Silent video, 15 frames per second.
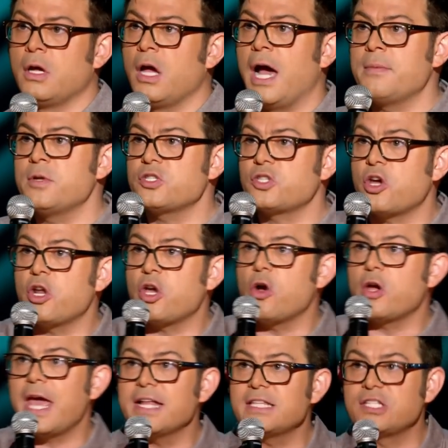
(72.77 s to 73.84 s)
I'm just gonna go
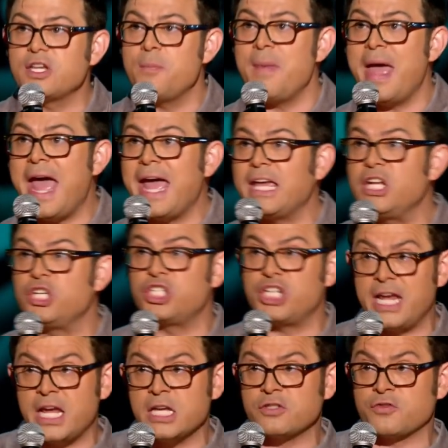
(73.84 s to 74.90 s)
get some mac and
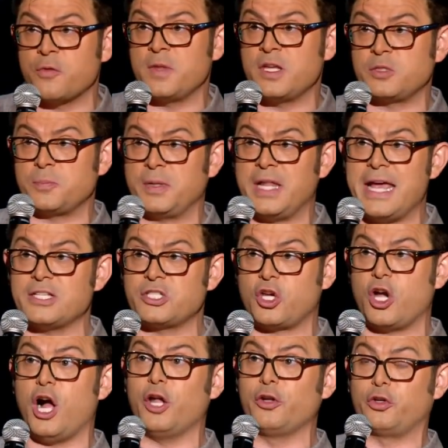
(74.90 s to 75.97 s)
cheese from this place
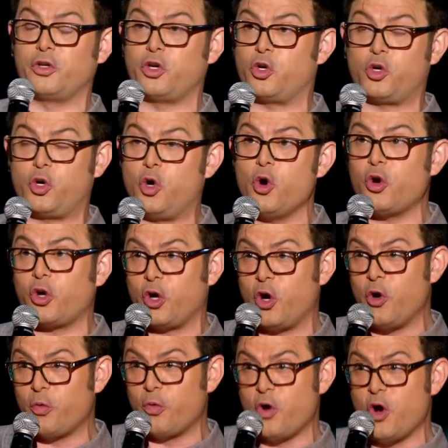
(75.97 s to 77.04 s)
called
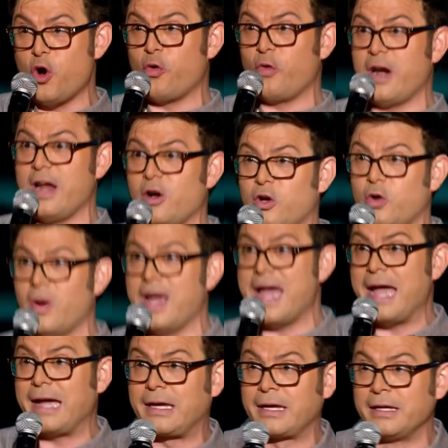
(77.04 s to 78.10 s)
Cuckoo-Roo real
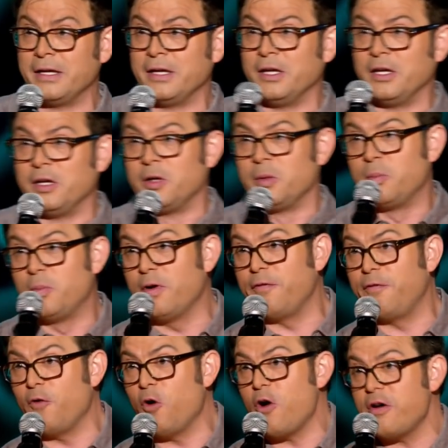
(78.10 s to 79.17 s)
quick
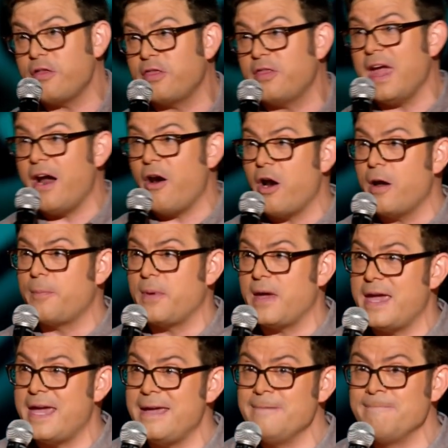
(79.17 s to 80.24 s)
before
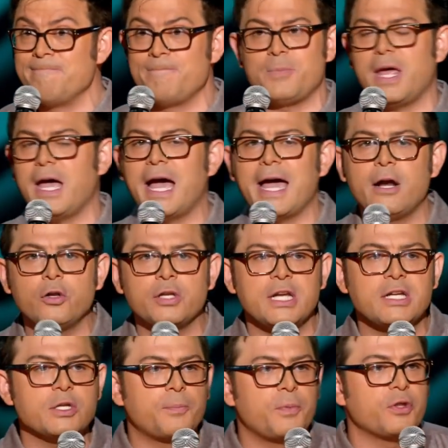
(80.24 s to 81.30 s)
therapy. I don't
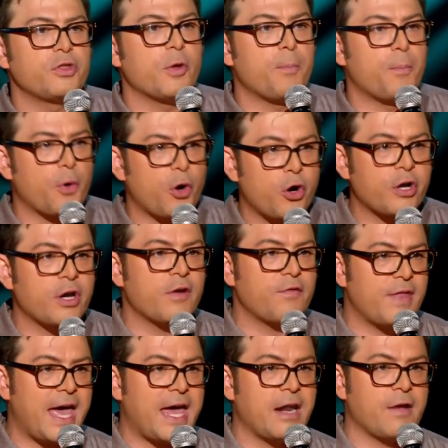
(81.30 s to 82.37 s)
need to put the burden of
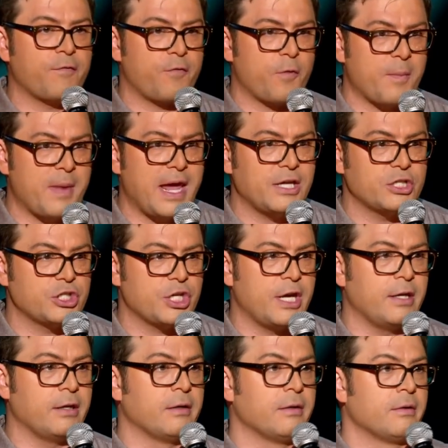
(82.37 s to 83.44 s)
that
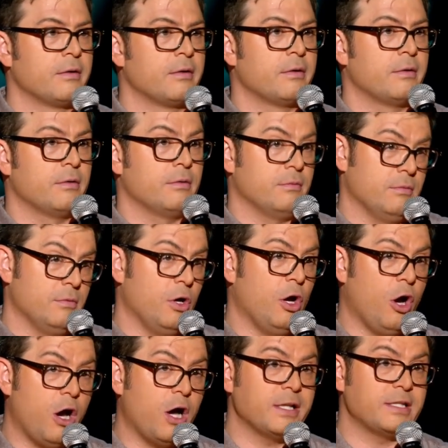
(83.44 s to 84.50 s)
information
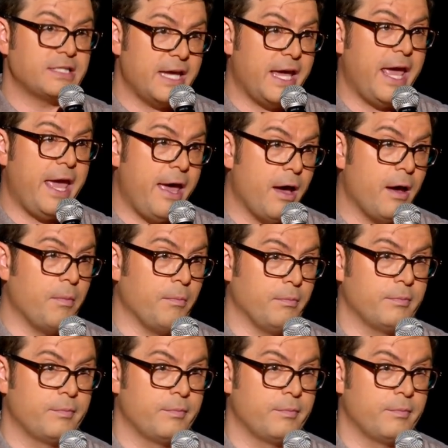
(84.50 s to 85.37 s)
onto him.